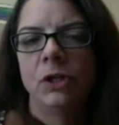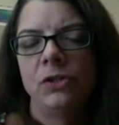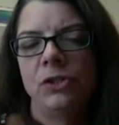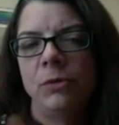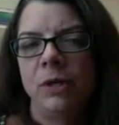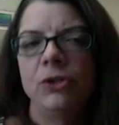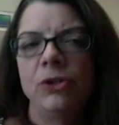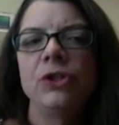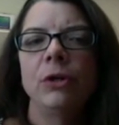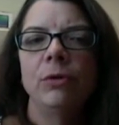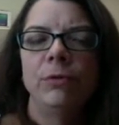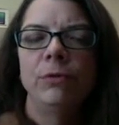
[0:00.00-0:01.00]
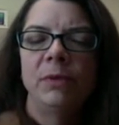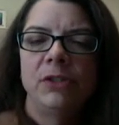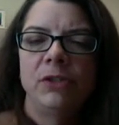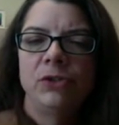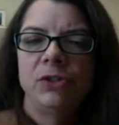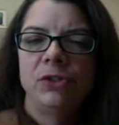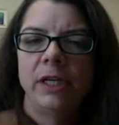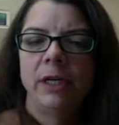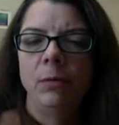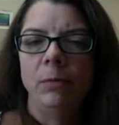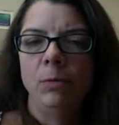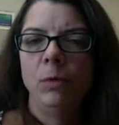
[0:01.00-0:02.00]
do you want to show from the teacher
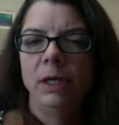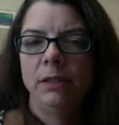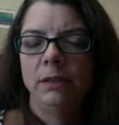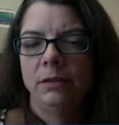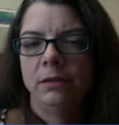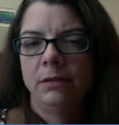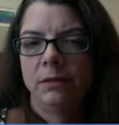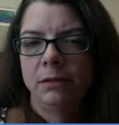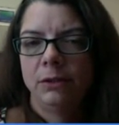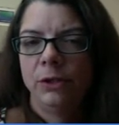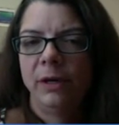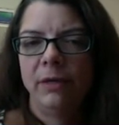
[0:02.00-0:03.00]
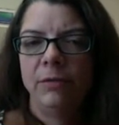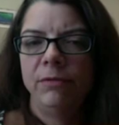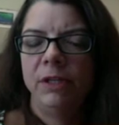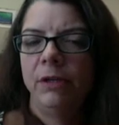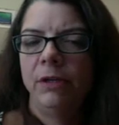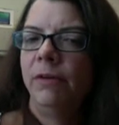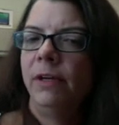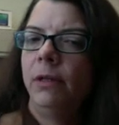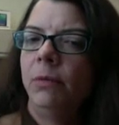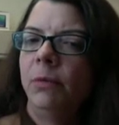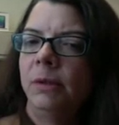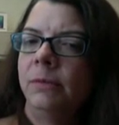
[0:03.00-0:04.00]
side do you have a video
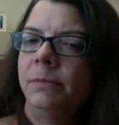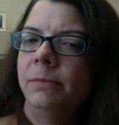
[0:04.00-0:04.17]
available?